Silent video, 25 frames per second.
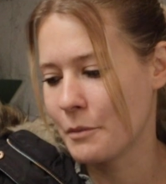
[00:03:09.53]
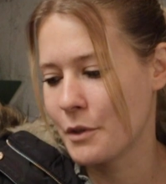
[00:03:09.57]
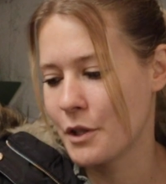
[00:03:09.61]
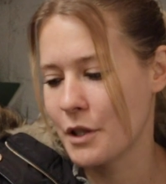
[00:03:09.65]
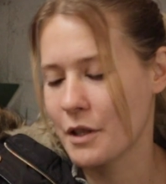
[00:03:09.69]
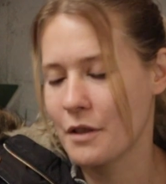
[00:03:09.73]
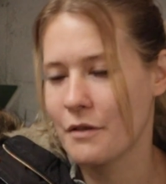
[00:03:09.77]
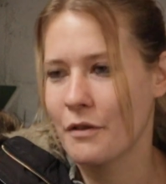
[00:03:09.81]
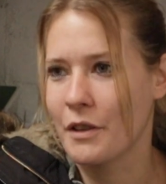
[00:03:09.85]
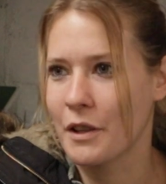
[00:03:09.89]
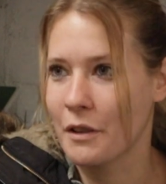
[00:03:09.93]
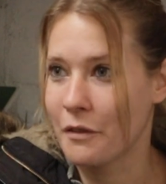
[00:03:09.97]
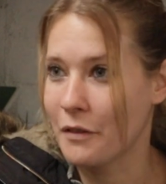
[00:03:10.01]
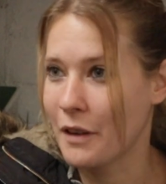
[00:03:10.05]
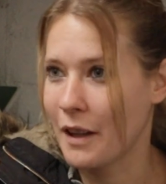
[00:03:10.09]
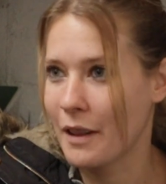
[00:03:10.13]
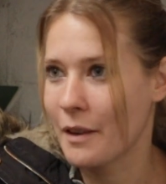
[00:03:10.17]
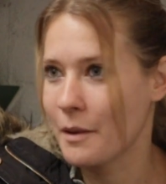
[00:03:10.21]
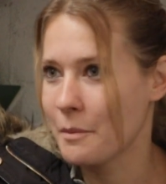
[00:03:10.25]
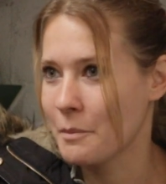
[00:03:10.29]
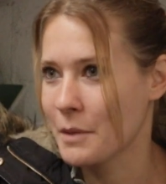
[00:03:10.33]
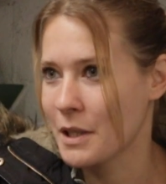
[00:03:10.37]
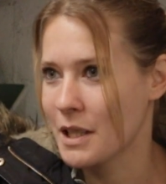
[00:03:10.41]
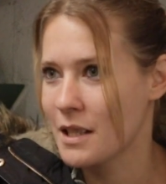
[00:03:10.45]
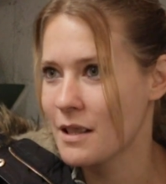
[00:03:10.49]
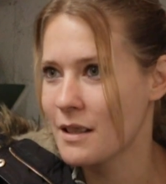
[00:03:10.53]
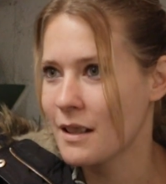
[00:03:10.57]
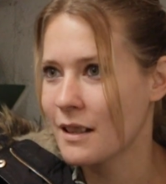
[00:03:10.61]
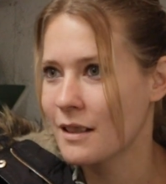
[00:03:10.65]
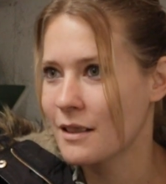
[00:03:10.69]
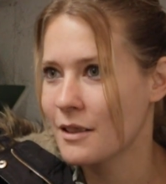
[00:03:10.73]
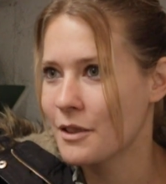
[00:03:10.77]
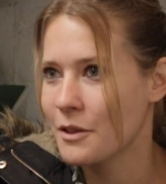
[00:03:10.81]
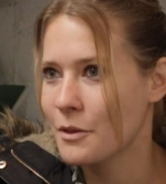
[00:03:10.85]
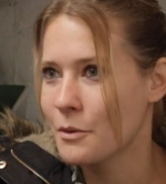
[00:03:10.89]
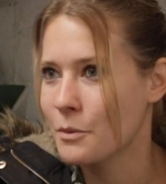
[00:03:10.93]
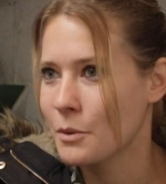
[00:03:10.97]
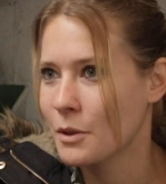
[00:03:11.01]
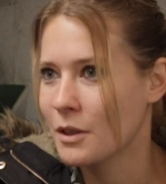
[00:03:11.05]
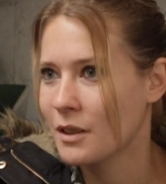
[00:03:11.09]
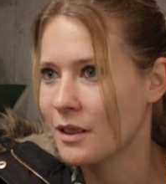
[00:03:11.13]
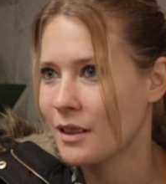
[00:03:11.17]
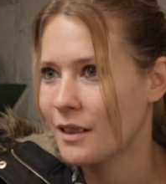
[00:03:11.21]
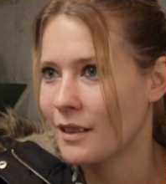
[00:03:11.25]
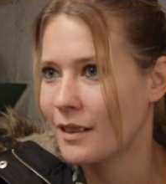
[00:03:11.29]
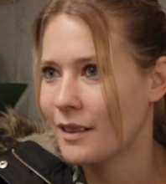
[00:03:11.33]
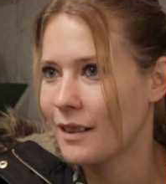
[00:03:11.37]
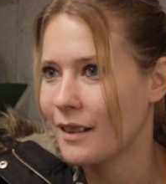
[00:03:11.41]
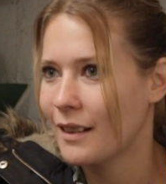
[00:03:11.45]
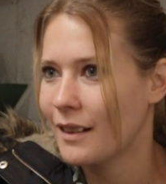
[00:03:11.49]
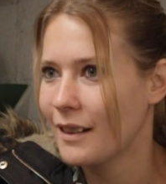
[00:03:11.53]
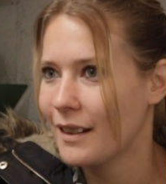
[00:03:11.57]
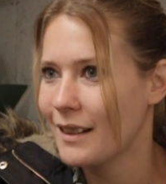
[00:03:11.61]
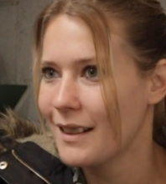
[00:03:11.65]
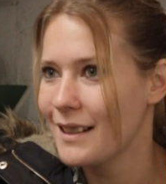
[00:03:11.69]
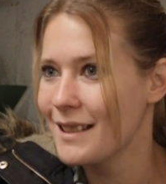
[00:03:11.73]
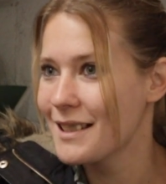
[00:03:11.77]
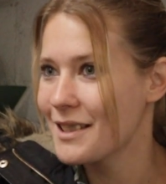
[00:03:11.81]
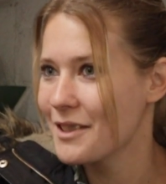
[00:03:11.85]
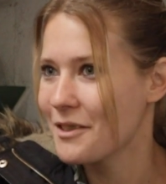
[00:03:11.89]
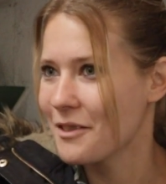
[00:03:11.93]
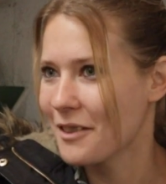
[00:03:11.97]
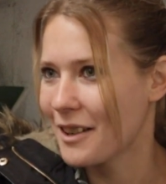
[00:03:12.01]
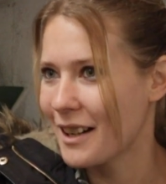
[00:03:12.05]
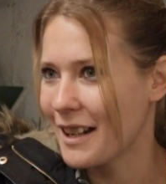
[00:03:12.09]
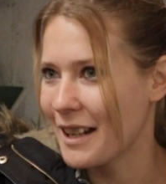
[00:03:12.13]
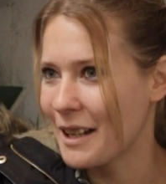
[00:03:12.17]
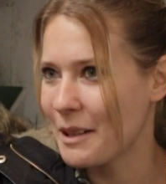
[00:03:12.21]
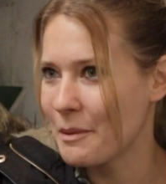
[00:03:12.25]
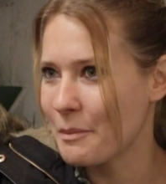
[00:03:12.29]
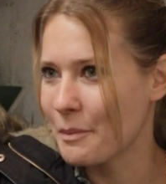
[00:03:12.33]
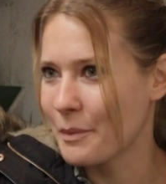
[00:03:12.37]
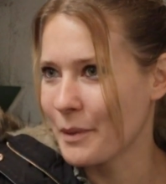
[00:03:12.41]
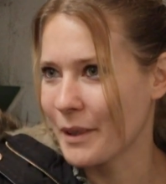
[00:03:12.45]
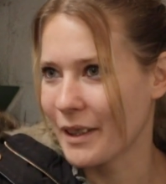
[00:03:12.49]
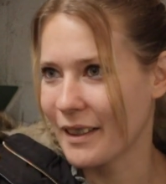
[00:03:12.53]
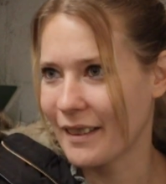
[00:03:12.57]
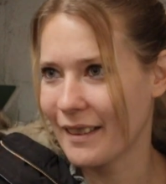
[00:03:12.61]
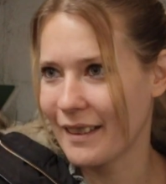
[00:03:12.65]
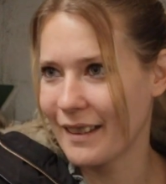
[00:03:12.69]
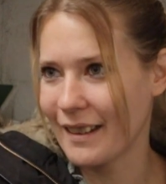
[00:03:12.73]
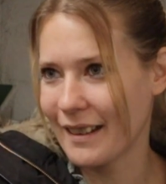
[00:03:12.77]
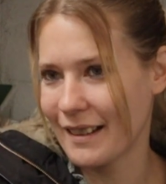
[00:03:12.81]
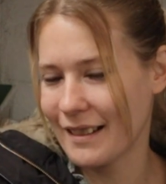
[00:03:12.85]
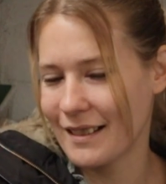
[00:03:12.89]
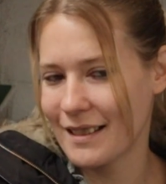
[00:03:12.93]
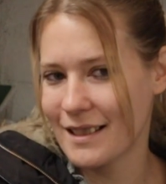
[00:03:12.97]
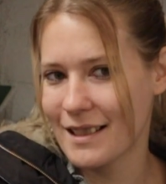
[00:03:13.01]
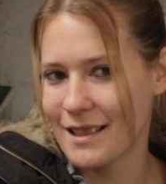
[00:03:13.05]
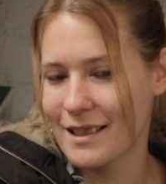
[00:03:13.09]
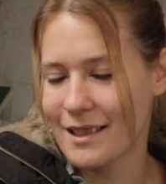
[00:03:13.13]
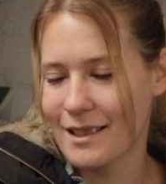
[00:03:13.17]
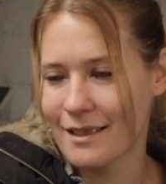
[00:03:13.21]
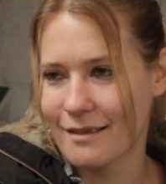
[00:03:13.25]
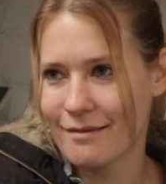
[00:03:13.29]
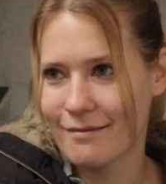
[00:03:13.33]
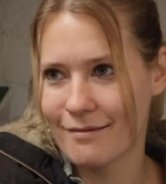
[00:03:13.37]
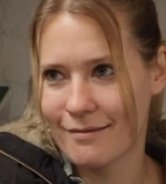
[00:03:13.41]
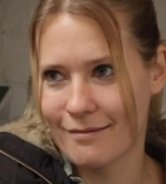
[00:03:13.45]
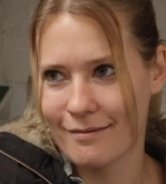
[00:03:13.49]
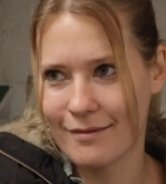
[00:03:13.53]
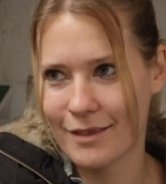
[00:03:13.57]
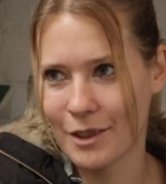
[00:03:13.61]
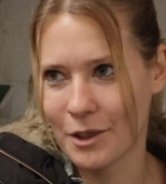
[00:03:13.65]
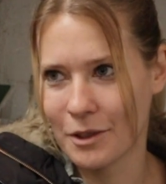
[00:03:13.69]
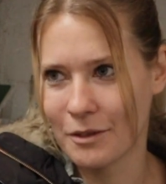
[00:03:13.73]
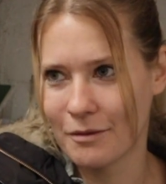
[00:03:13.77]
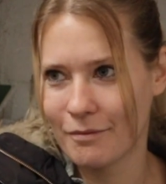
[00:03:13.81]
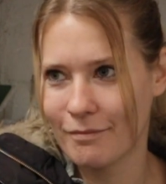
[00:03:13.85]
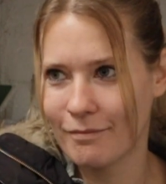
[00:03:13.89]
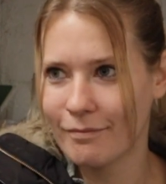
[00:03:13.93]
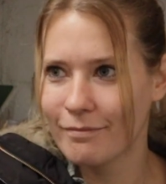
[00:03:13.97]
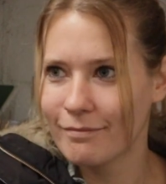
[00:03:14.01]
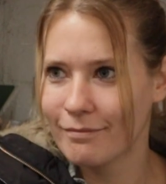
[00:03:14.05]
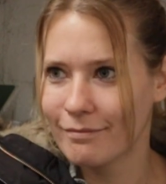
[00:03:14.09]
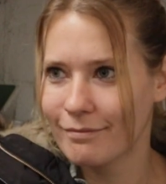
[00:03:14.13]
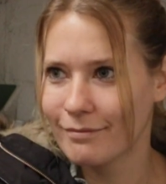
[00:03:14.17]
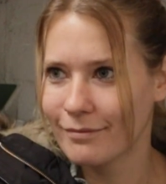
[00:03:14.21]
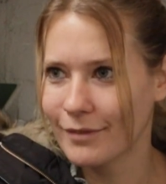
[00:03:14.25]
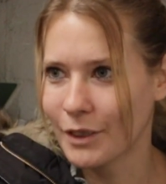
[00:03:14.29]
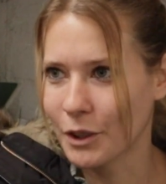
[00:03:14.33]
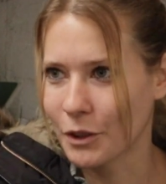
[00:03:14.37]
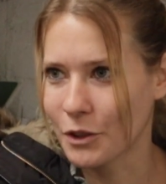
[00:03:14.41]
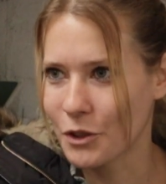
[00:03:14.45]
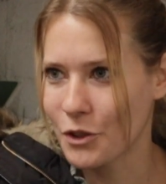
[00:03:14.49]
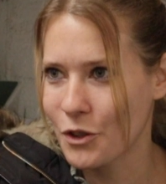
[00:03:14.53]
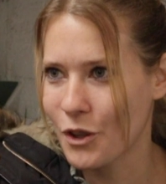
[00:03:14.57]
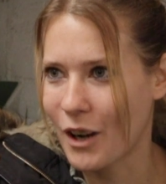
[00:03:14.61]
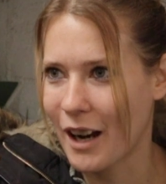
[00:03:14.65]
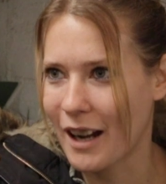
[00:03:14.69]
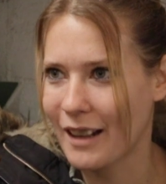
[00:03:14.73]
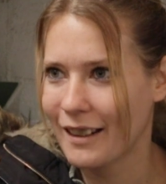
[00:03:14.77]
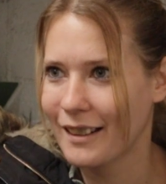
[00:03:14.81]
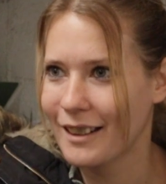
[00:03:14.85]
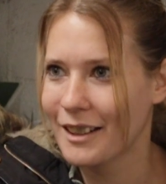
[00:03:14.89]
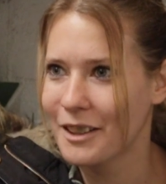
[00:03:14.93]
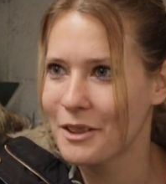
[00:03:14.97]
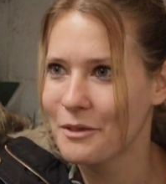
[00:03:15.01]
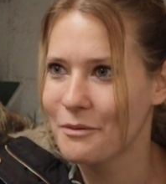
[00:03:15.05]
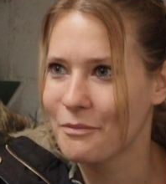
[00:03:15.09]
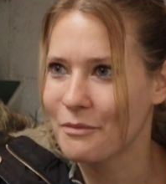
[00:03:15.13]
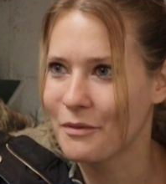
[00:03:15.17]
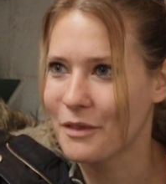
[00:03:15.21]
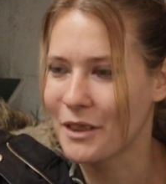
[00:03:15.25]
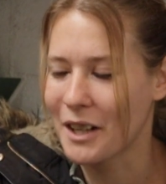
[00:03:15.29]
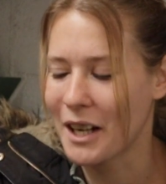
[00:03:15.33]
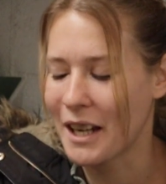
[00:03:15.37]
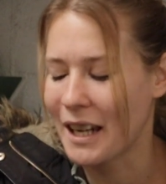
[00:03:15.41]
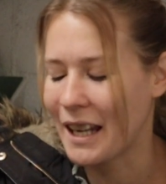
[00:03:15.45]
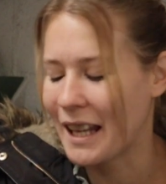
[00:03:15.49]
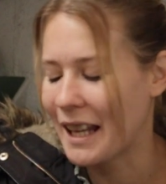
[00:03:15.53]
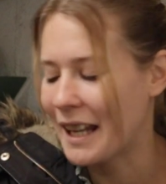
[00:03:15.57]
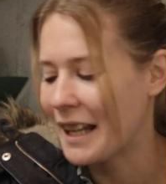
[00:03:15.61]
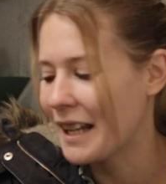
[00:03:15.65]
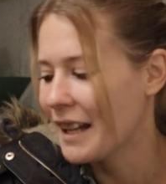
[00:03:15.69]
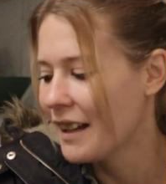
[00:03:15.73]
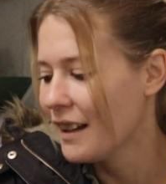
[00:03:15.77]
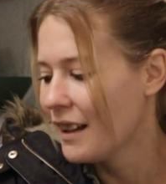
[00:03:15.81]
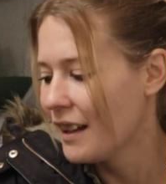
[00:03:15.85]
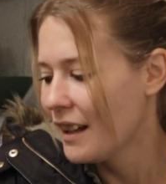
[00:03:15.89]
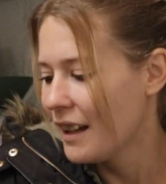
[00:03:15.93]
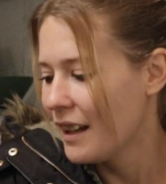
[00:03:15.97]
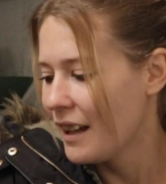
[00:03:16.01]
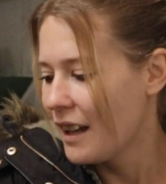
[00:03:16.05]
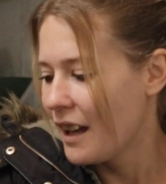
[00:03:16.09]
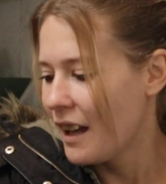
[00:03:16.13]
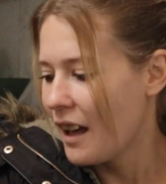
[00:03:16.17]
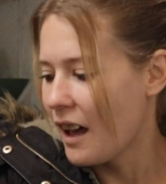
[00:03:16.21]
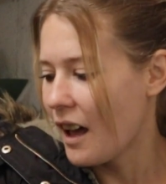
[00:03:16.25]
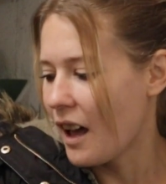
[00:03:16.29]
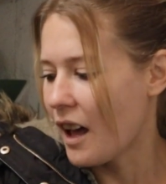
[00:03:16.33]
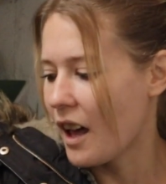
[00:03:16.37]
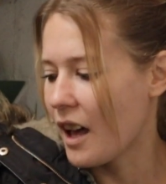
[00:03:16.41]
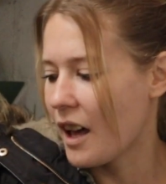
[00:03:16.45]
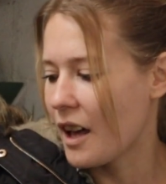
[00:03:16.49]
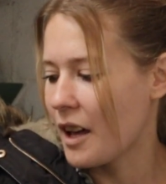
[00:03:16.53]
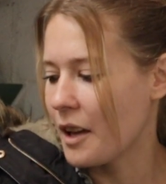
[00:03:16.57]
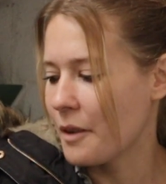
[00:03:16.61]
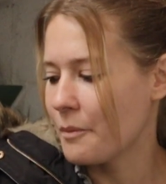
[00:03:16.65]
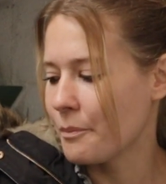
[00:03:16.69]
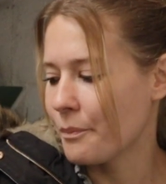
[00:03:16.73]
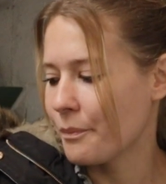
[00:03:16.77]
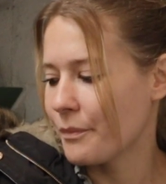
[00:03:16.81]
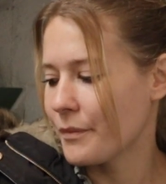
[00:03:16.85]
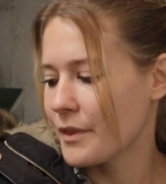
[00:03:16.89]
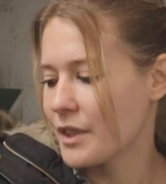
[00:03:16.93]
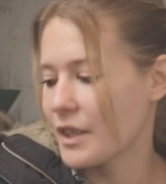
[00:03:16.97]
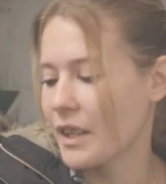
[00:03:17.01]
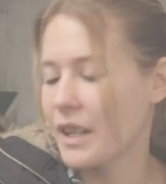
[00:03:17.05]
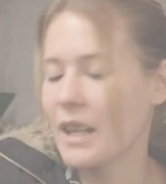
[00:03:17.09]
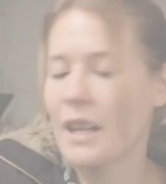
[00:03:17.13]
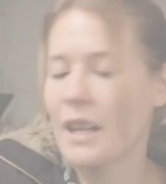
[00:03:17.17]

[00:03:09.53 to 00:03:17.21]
just for the fact that my standard one is great, but it's not a track really. So